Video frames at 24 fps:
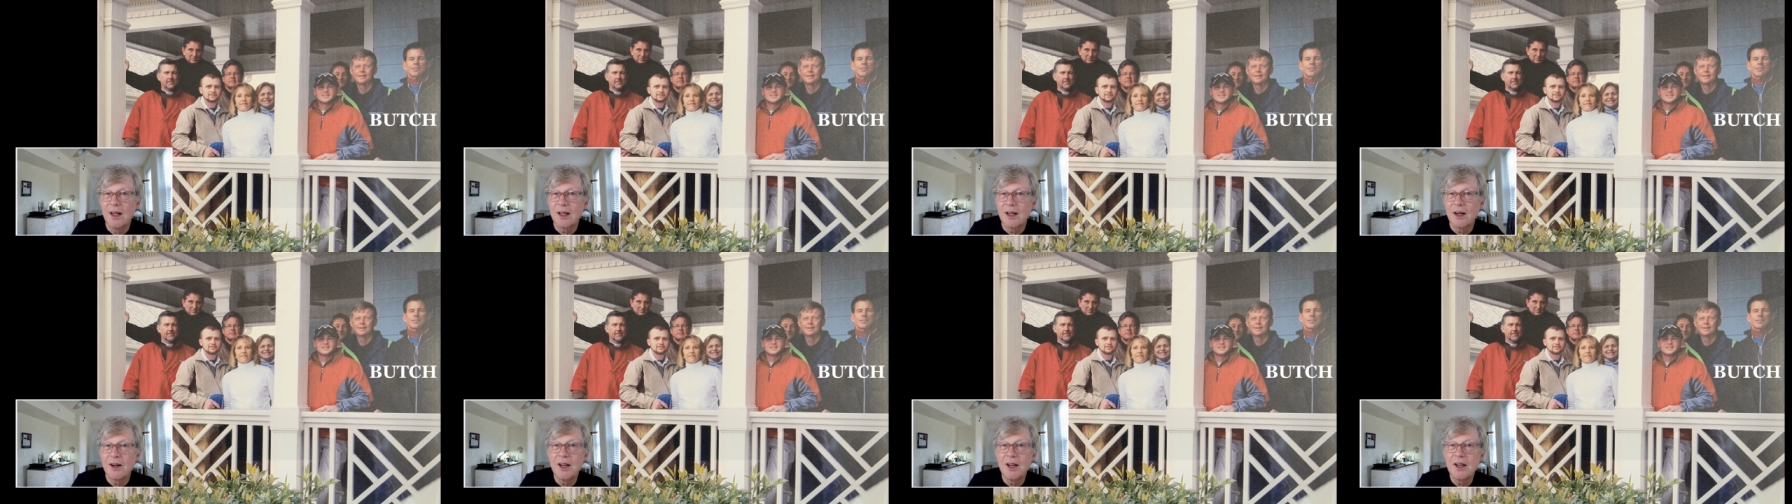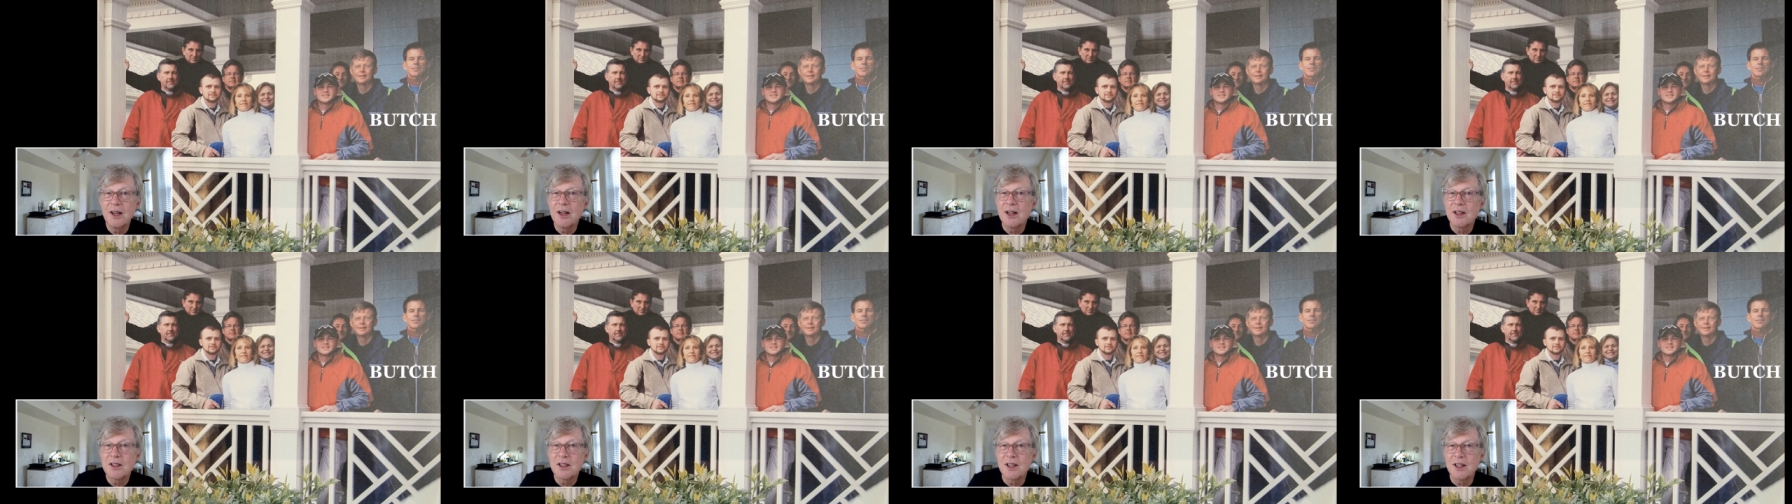You know, he
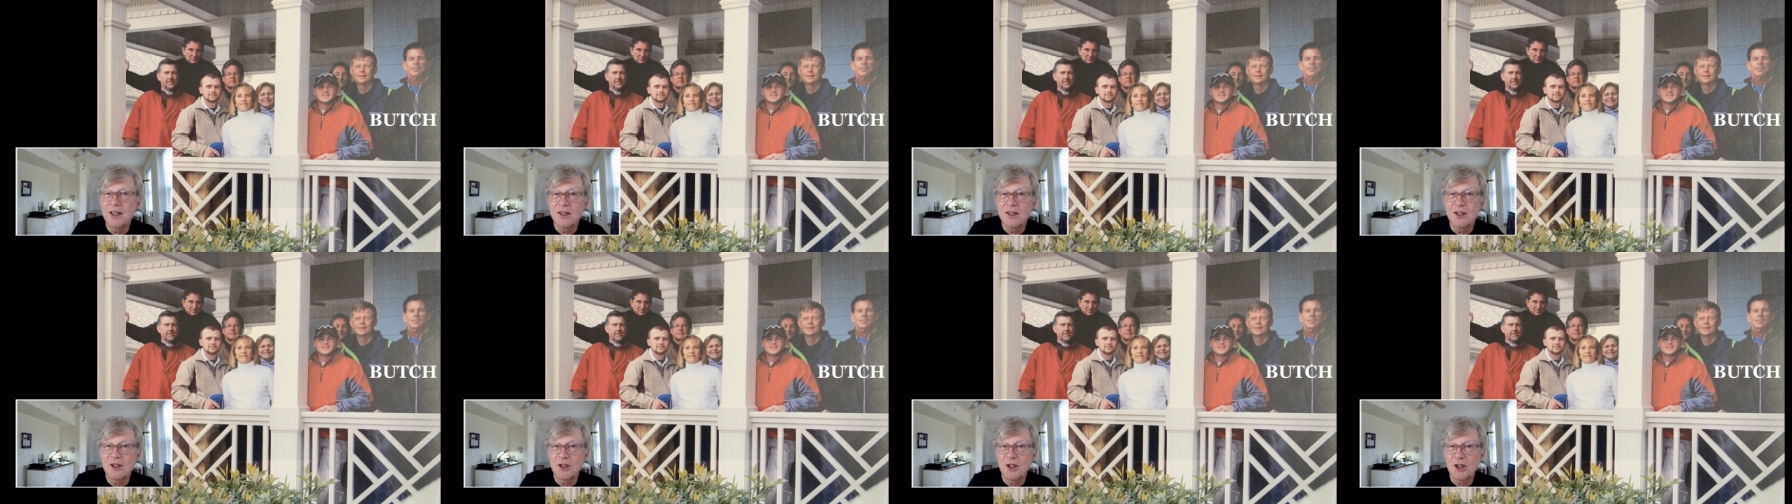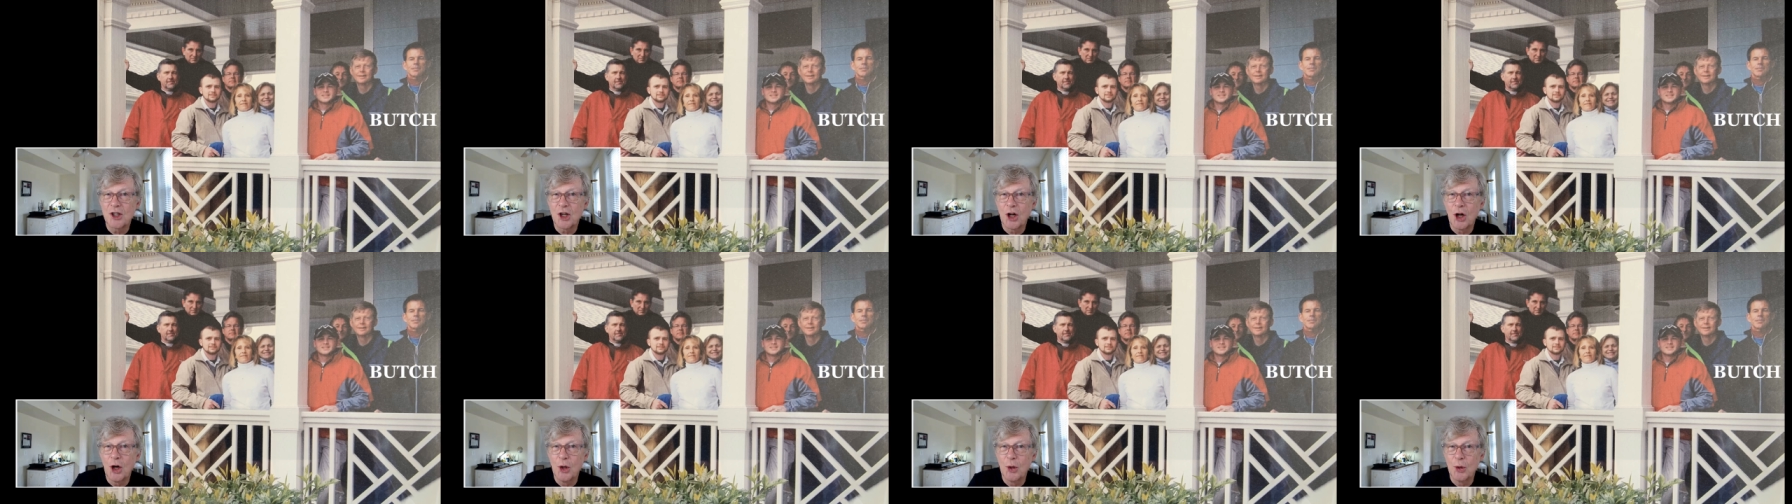does things
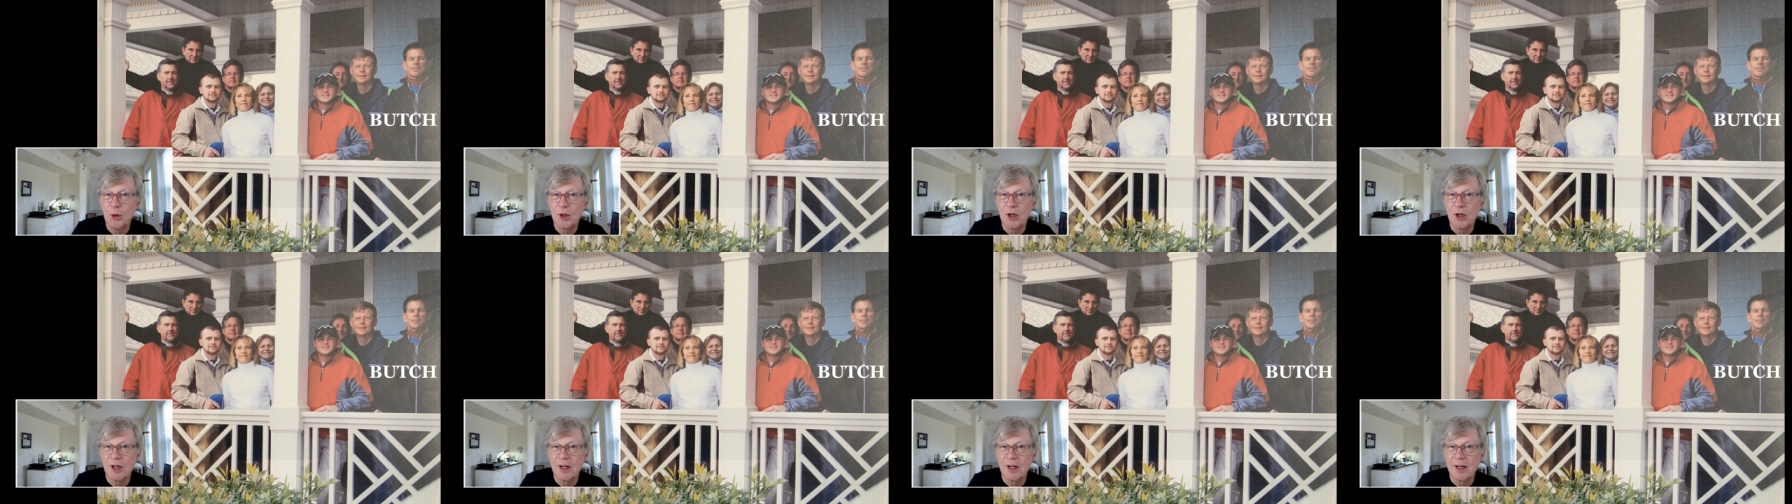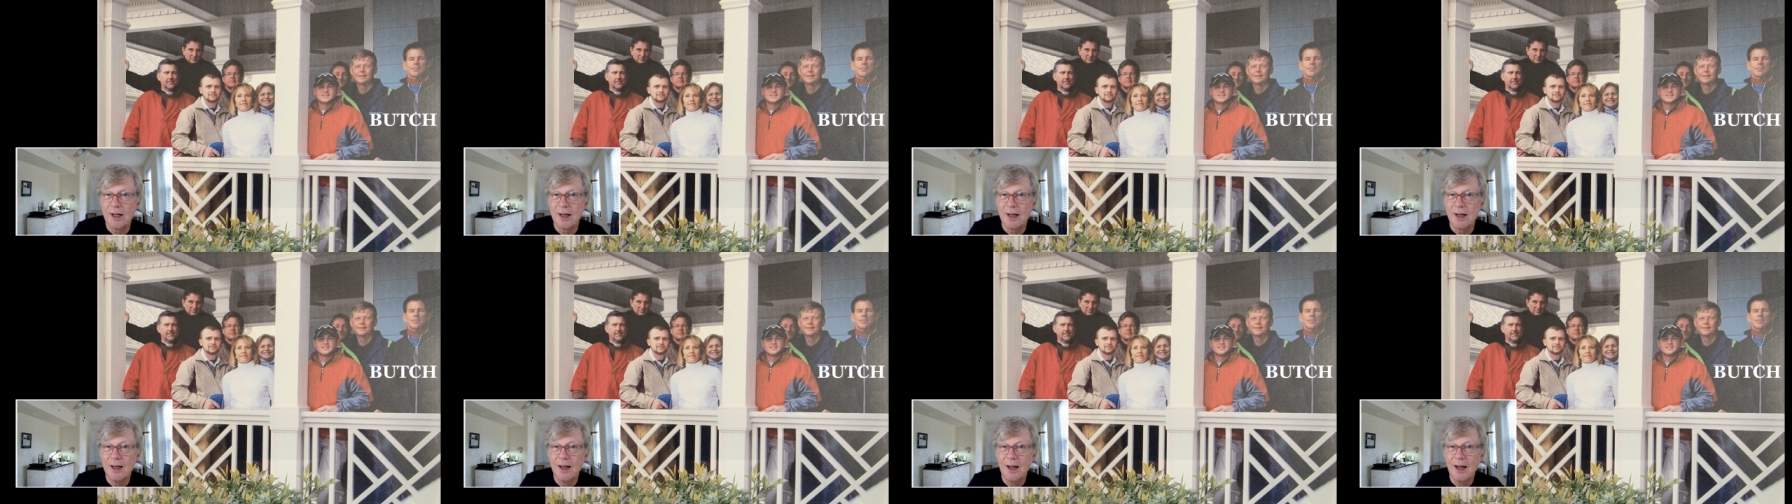
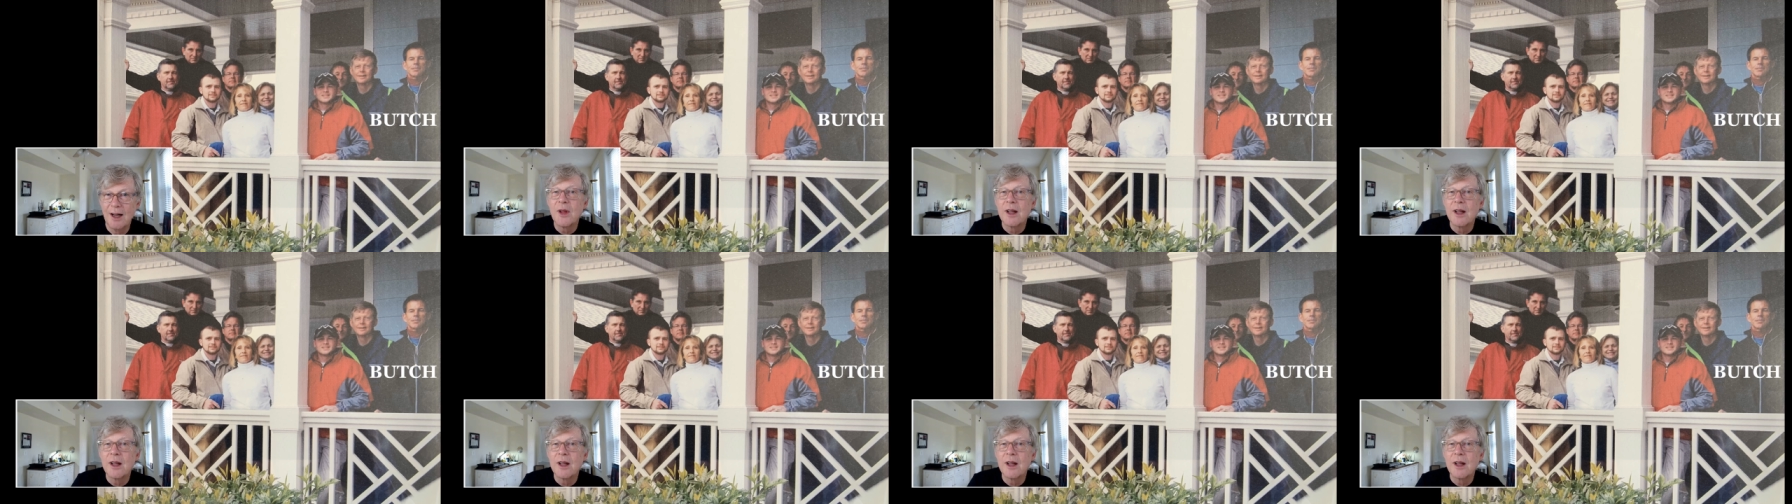totally.